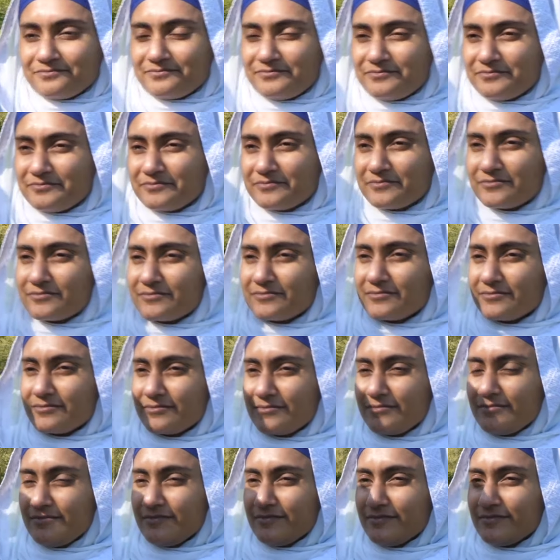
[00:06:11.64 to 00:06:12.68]

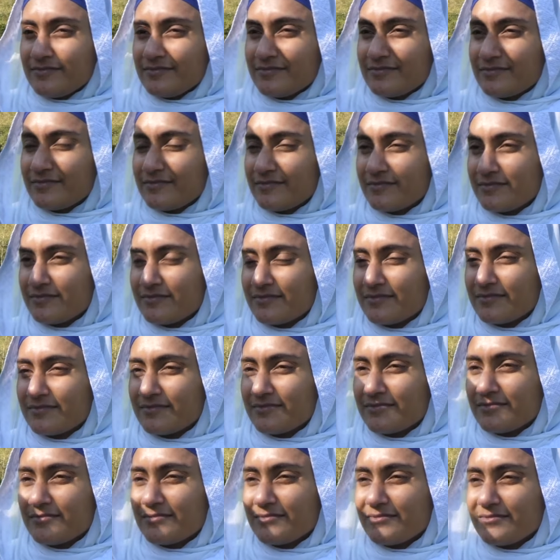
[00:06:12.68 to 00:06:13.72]

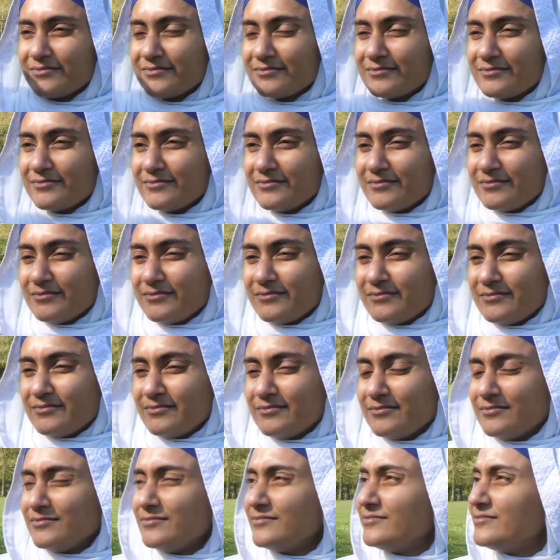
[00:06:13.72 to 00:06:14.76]

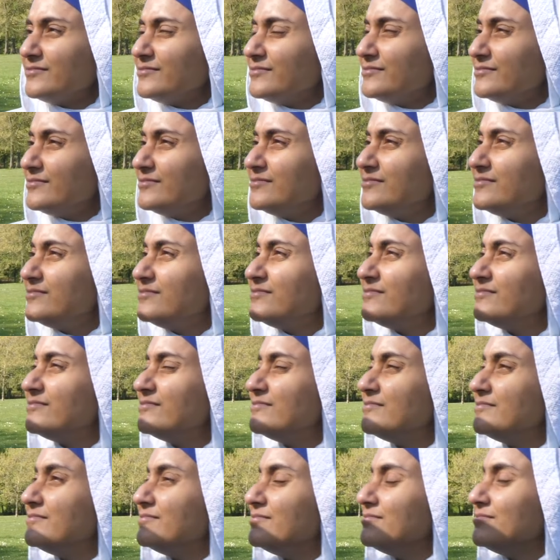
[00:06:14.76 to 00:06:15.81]

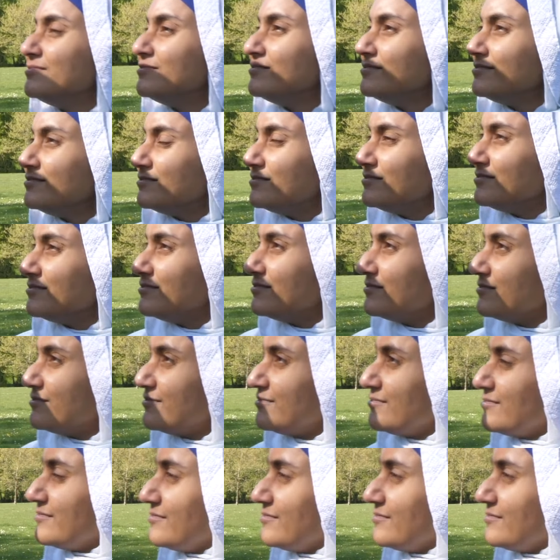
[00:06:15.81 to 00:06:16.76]
(not speaking)